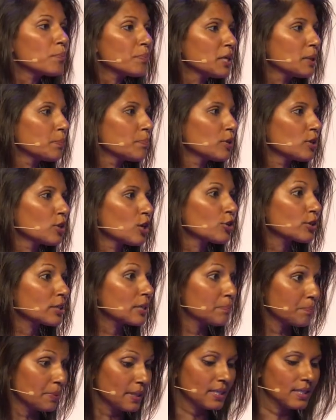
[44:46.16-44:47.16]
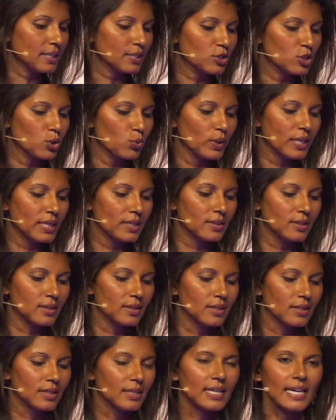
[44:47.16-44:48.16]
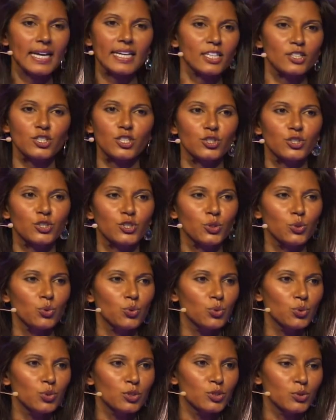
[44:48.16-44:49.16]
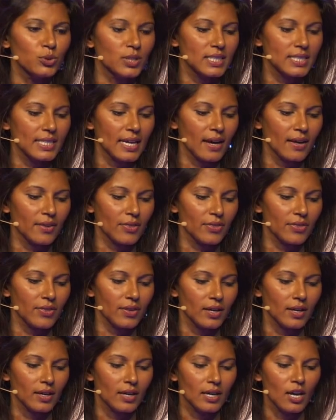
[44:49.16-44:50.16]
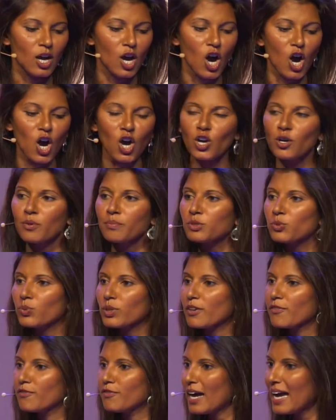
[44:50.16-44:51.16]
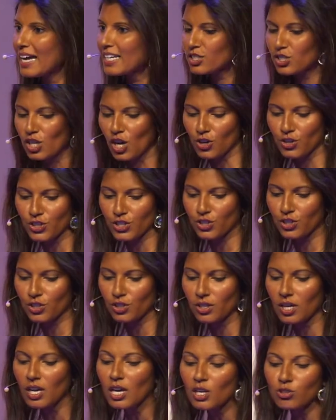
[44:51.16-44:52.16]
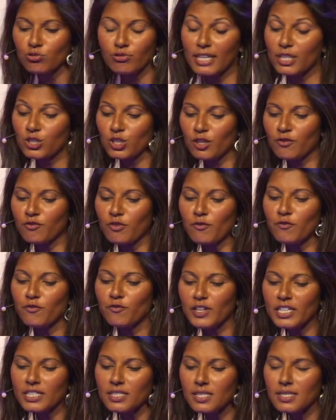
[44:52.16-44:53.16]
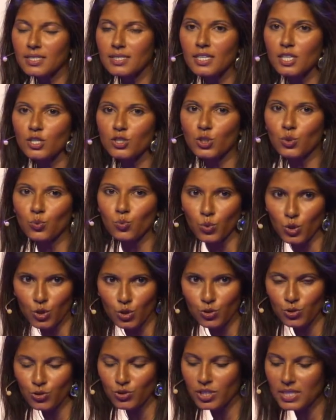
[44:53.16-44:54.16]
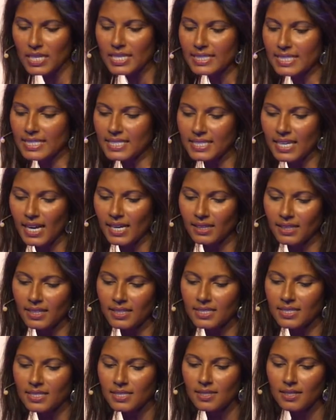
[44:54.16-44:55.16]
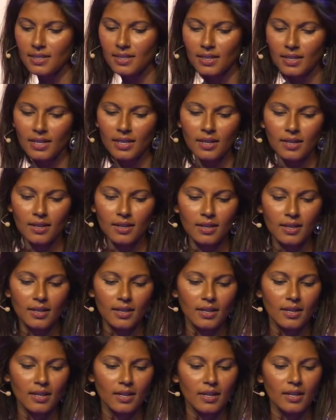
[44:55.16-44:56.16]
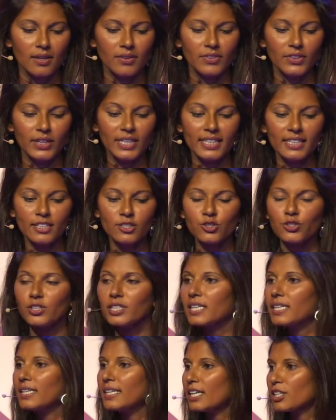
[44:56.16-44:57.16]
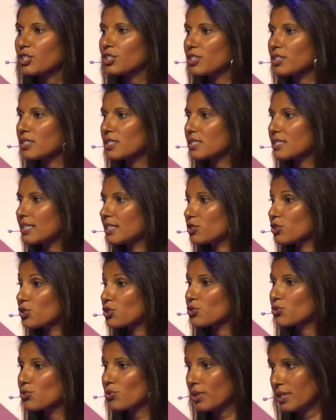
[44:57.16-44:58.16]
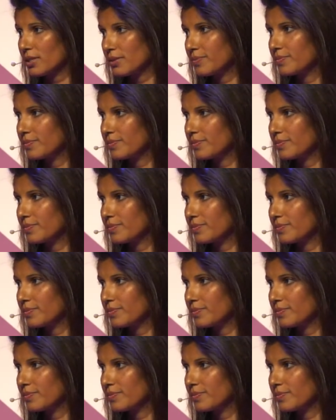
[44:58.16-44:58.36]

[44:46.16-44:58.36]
people are competing to win and it's a duel to the death, armed with a vast arsenal ranging from fists to words to silence. These are the connections that destroy.